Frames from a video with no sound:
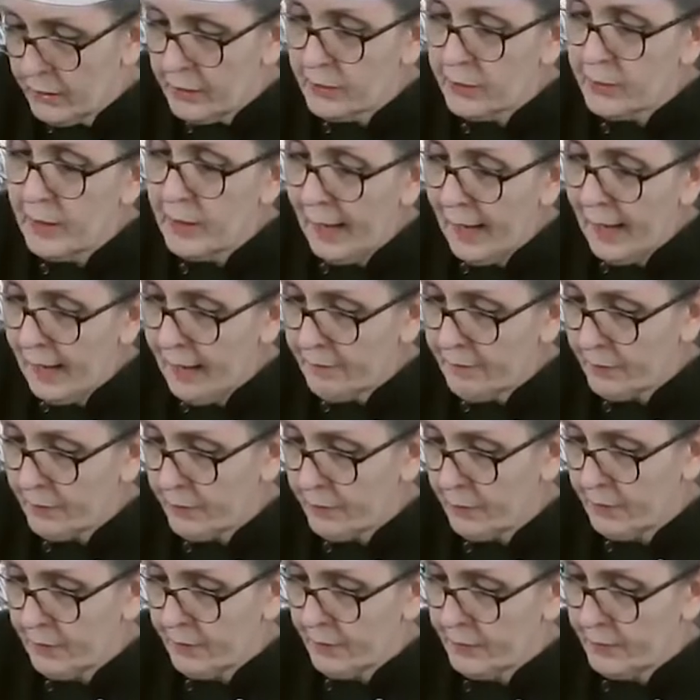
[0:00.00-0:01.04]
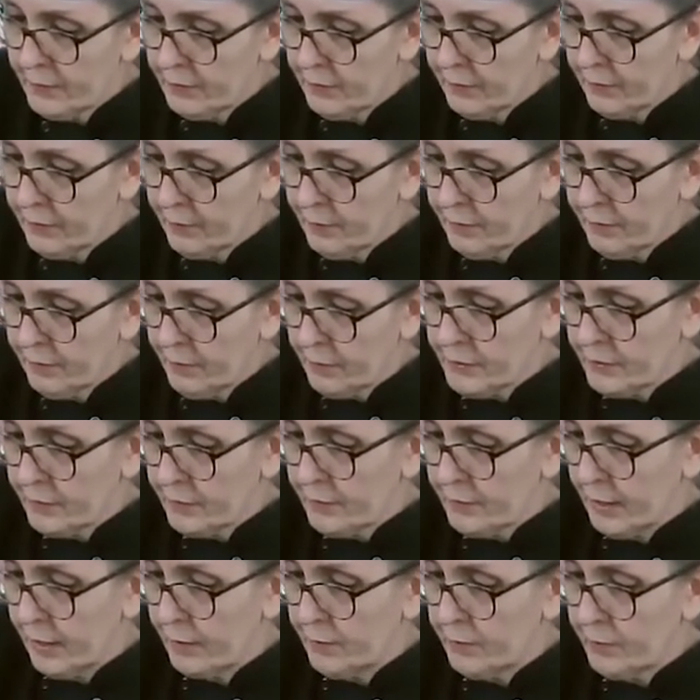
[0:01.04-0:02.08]
half or 3 to 3/4
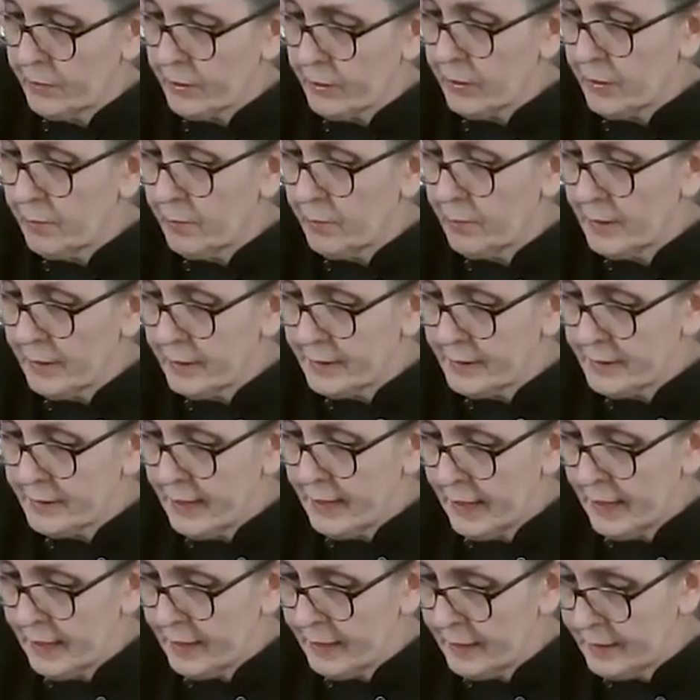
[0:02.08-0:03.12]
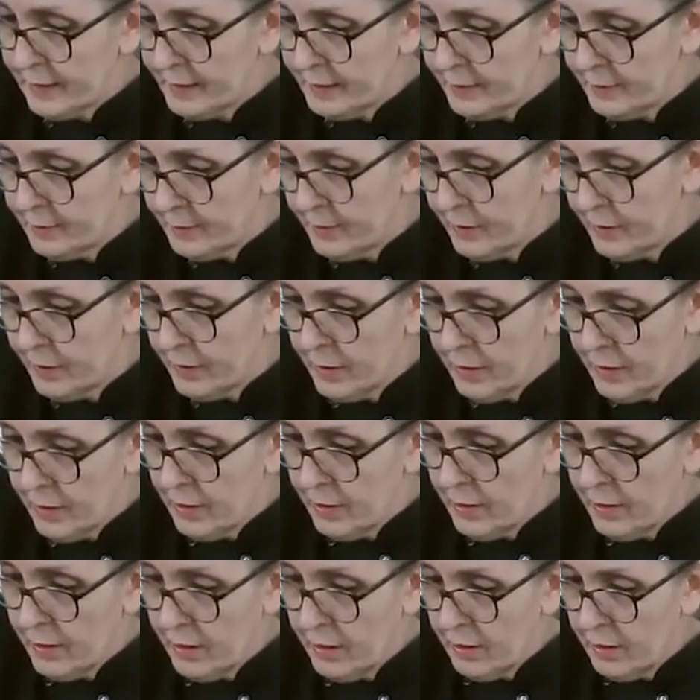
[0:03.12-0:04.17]
cup. We're going to mix that in
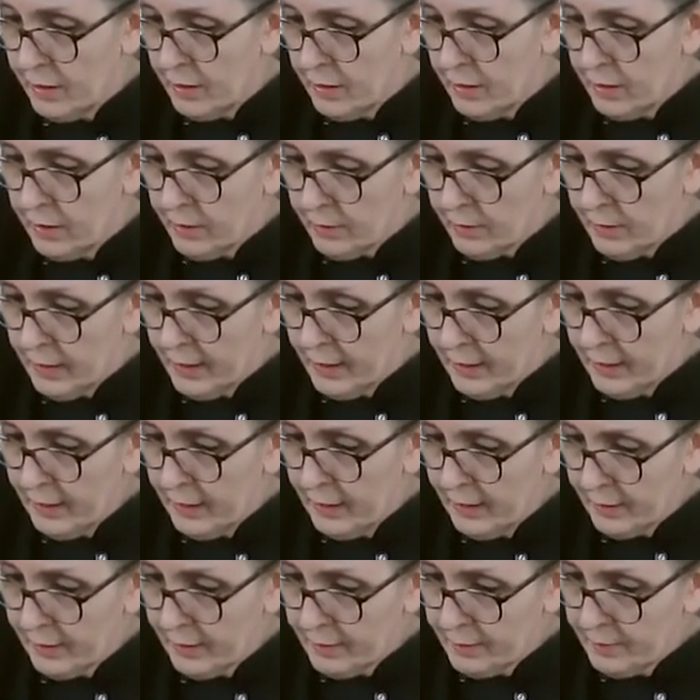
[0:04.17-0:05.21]
right here.